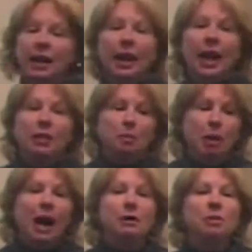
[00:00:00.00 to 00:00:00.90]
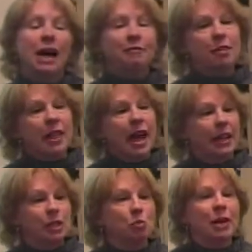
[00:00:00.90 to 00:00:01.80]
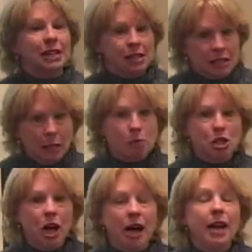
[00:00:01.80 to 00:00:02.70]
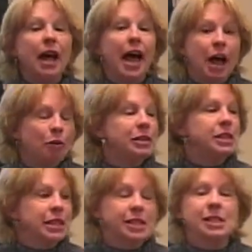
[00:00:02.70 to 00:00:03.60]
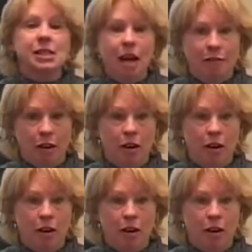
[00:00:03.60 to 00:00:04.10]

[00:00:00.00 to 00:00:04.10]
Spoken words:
And the bottom line for that is, when it's slipshod, at-risk kids suffer.